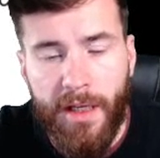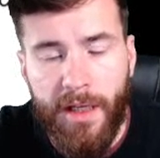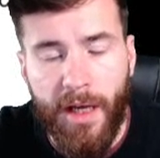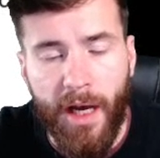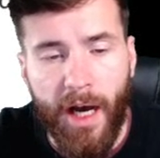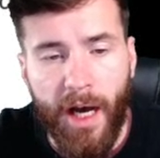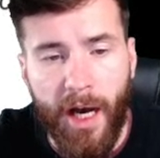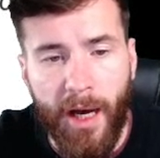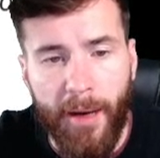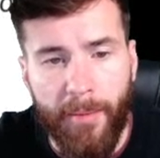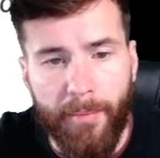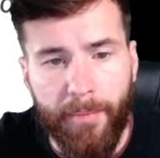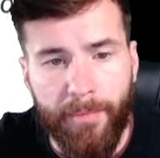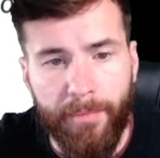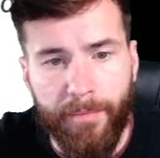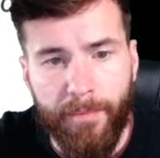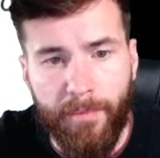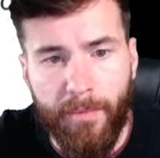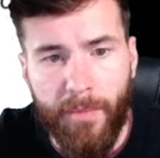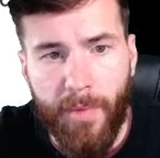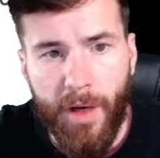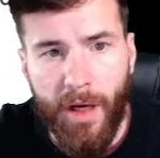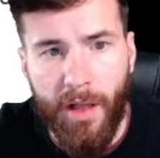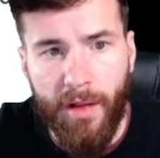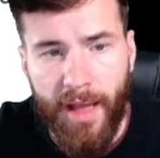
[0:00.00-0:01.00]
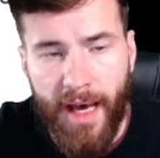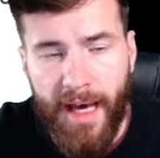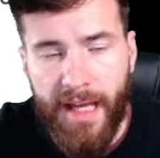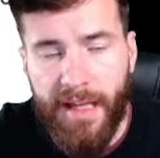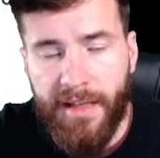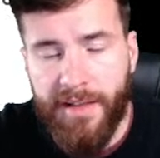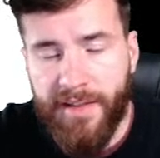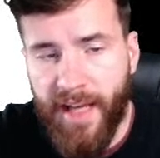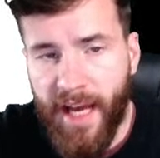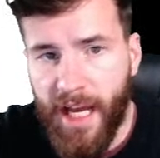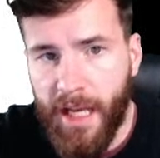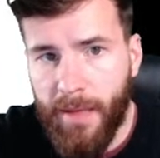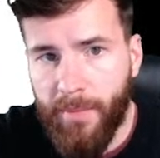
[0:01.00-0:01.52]
A lot of
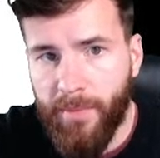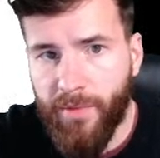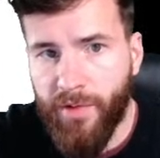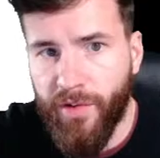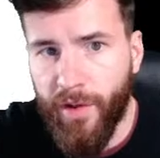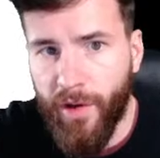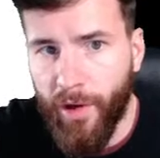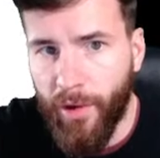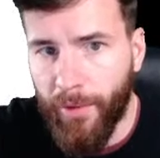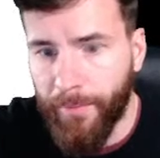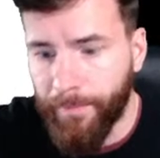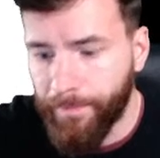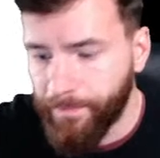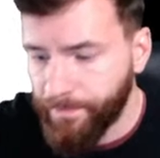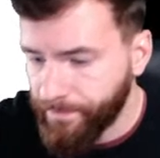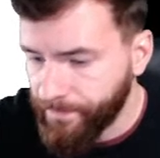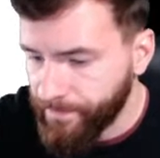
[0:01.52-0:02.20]
times though,